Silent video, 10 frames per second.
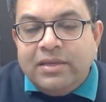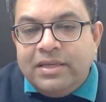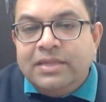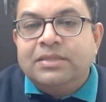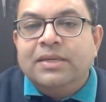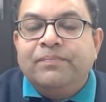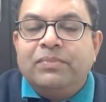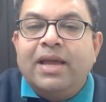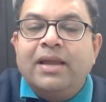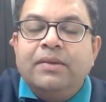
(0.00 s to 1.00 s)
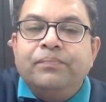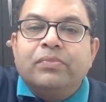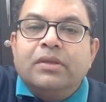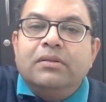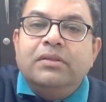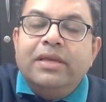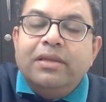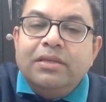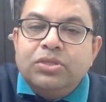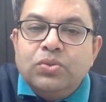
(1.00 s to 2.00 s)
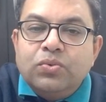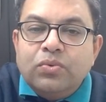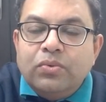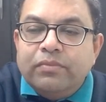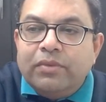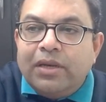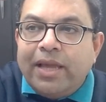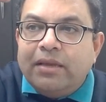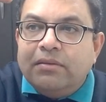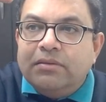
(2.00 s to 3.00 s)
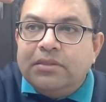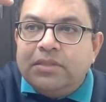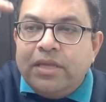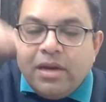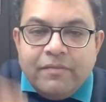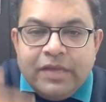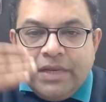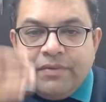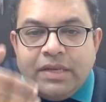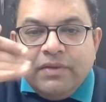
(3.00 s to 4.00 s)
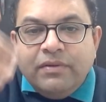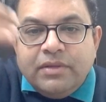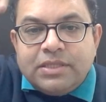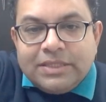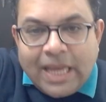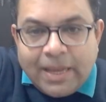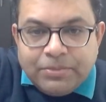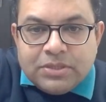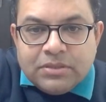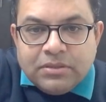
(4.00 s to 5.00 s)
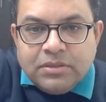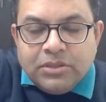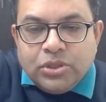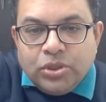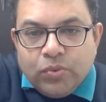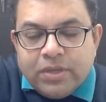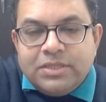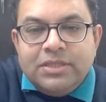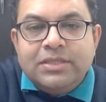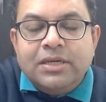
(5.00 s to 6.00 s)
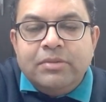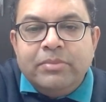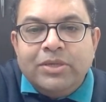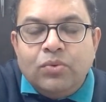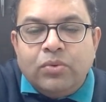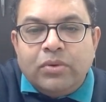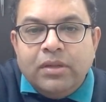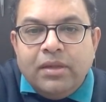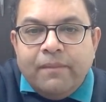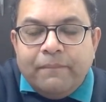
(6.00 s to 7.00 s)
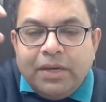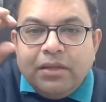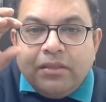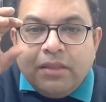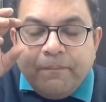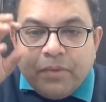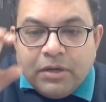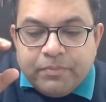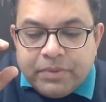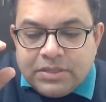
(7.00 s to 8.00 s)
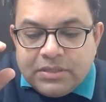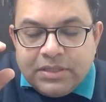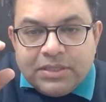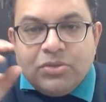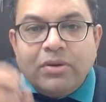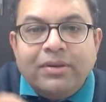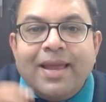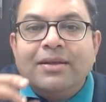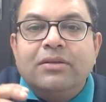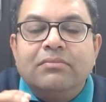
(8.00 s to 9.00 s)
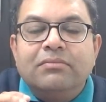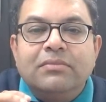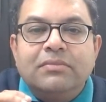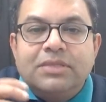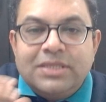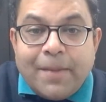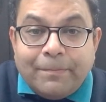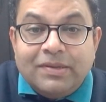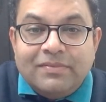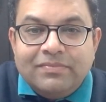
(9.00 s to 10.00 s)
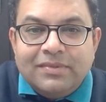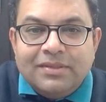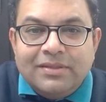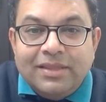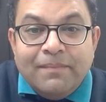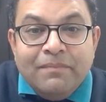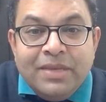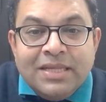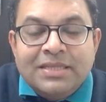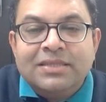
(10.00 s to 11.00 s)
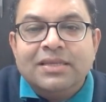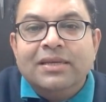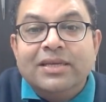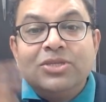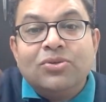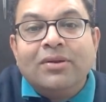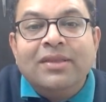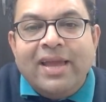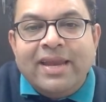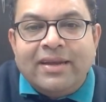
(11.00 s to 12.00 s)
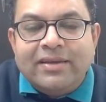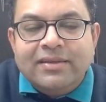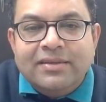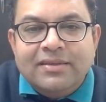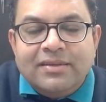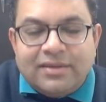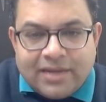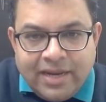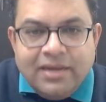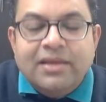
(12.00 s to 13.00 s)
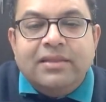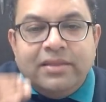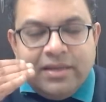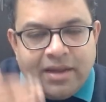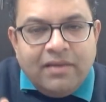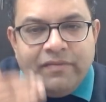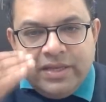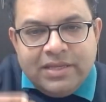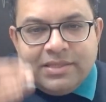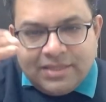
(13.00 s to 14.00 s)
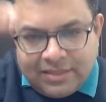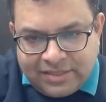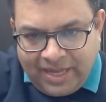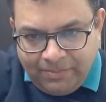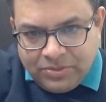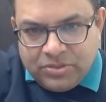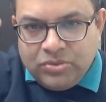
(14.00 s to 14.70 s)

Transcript: is that there is no, like, there are many, many steps towards this ultimate goal, but the purpose is not that step. The means is not the end, right? There are various steps